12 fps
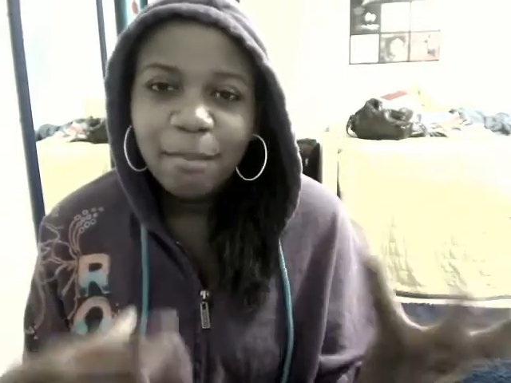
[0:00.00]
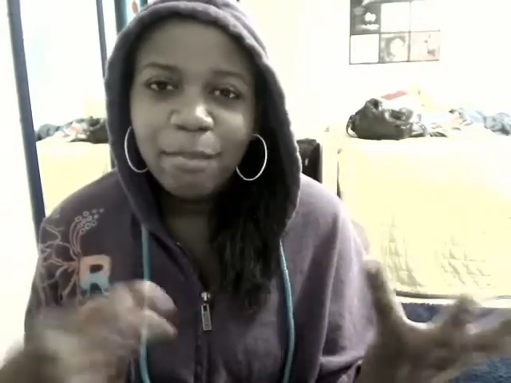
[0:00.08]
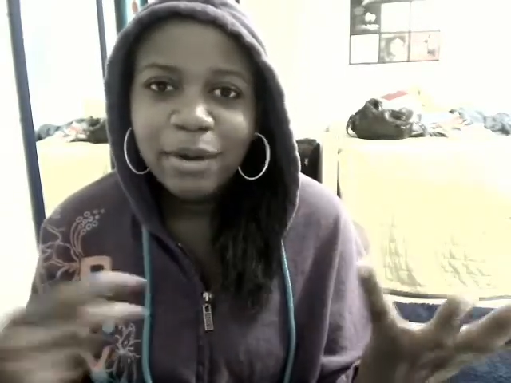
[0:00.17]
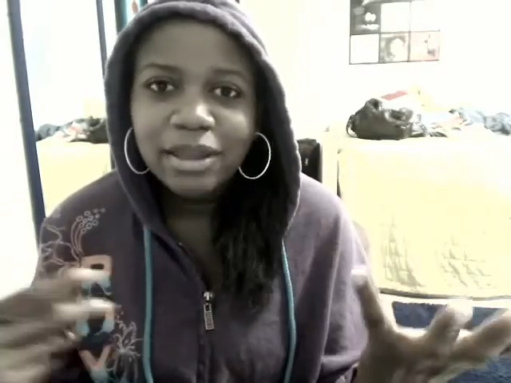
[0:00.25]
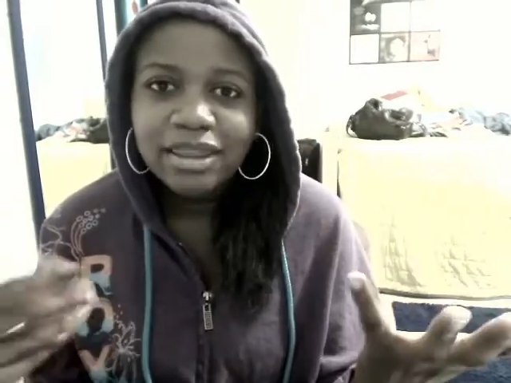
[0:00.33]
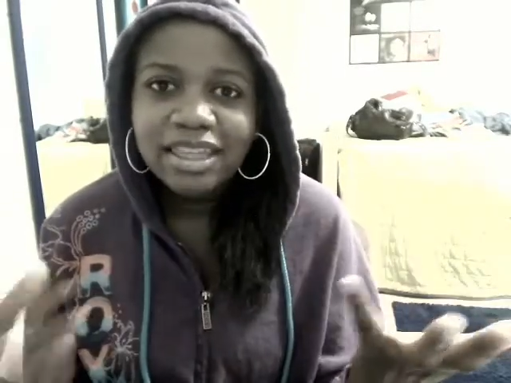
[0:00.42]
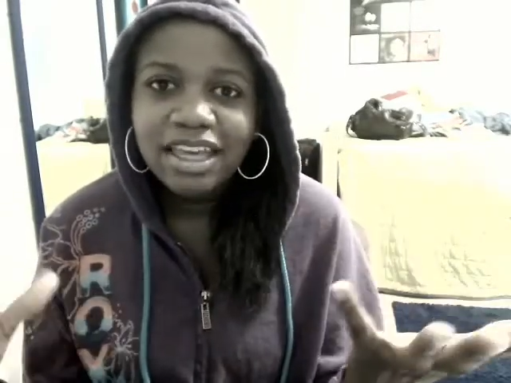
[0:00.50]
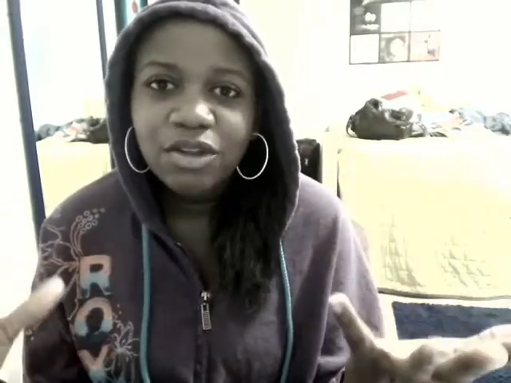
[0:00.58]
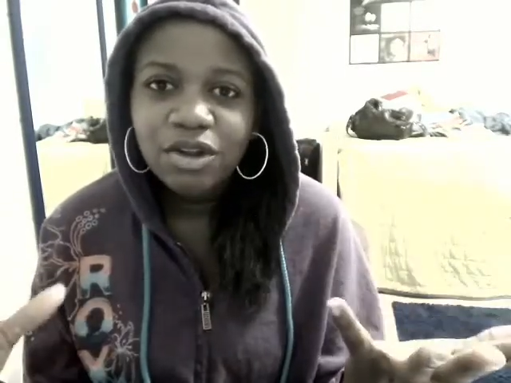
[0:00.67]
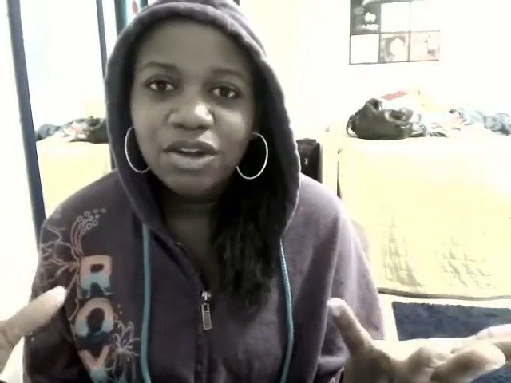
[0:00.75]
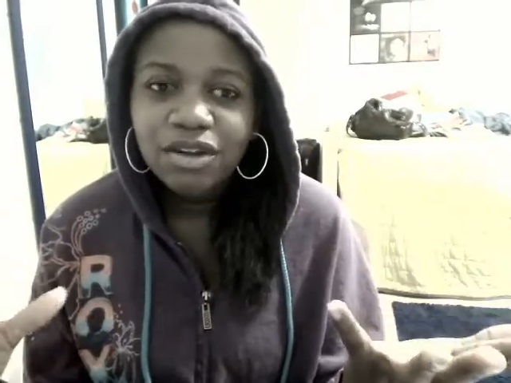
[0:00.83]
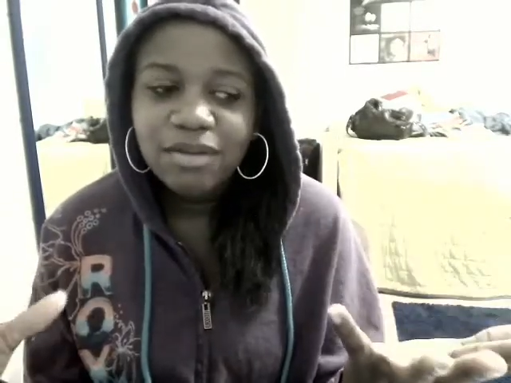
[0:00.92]
but
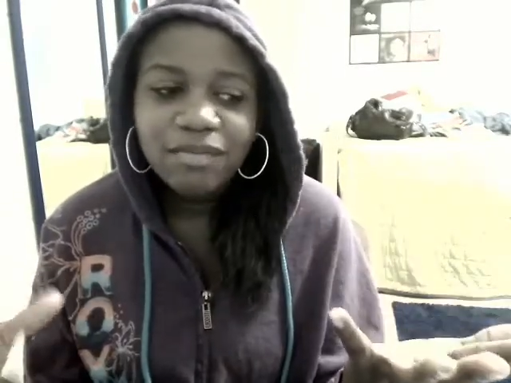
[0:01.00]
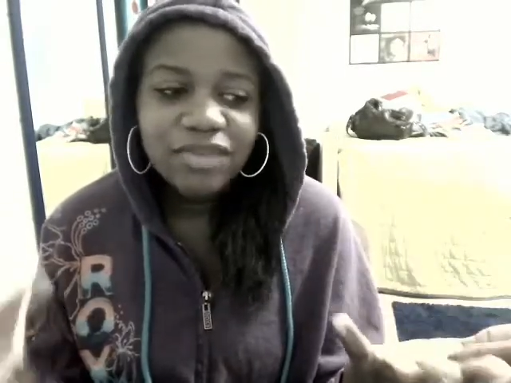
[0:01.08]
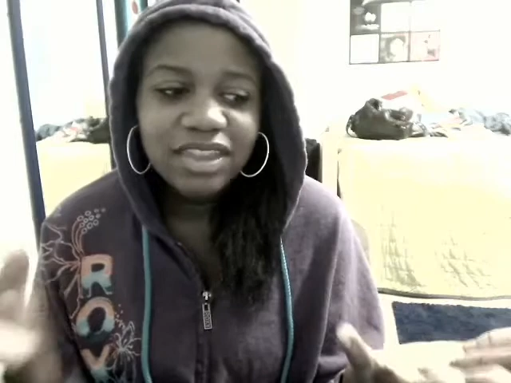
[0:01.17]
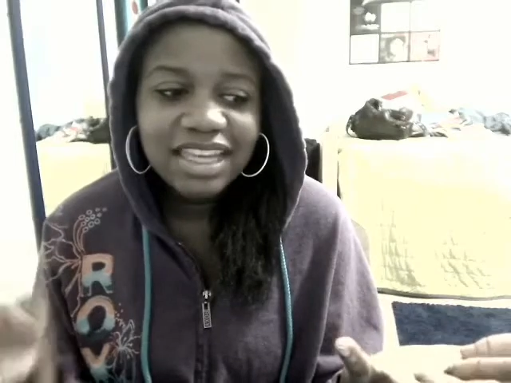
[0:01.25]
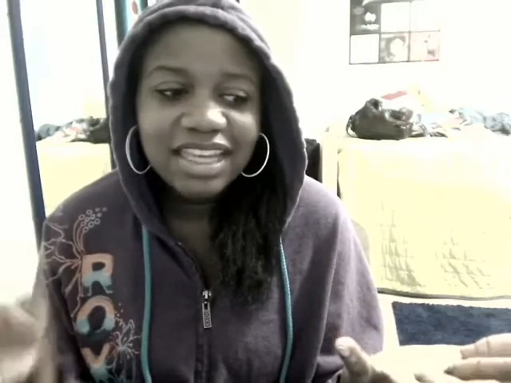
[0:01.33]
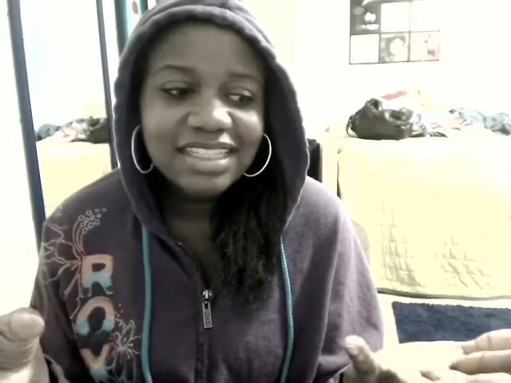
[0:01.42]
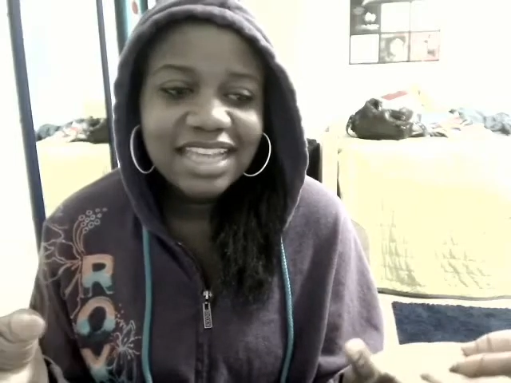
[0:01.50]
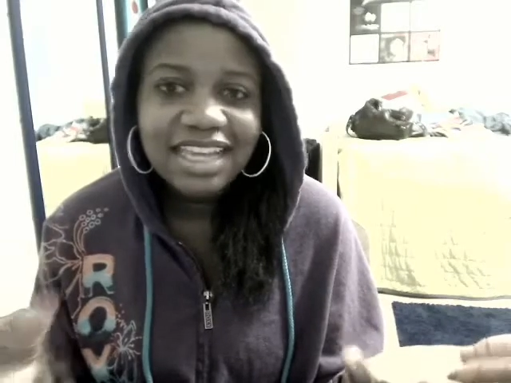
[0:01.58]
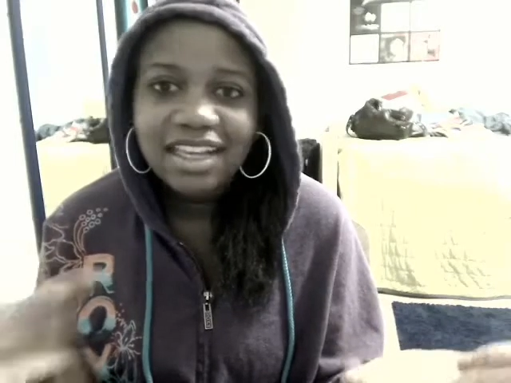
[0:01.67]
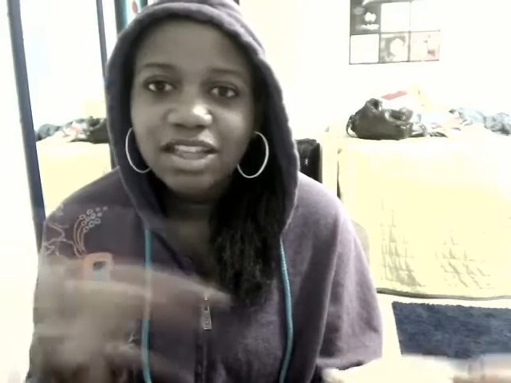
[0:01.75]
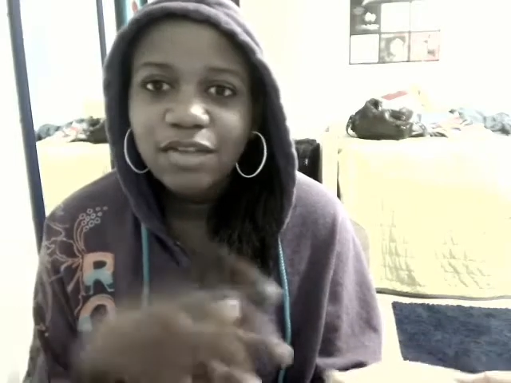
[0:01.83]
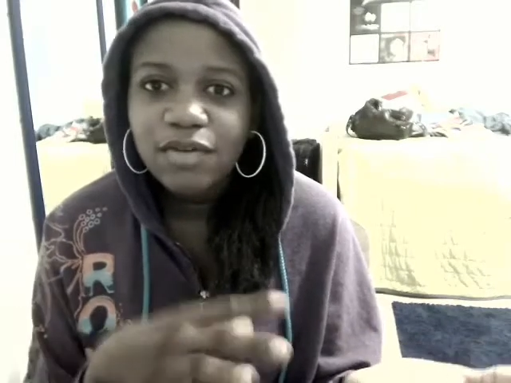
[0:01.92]
the things
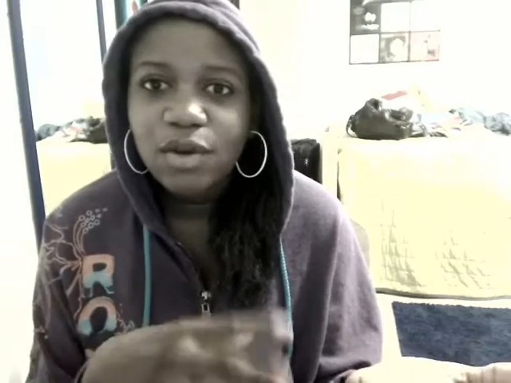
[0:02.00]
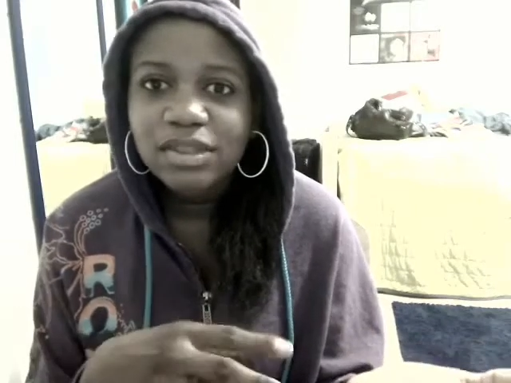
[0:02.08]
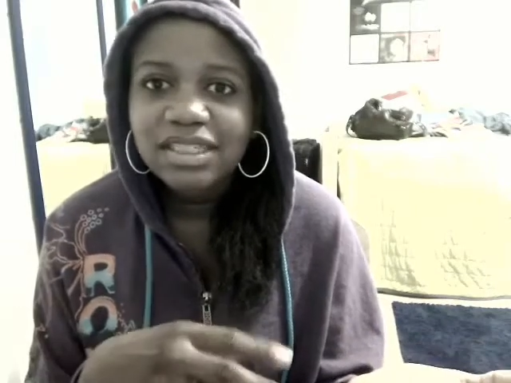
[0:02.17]
that Olivia was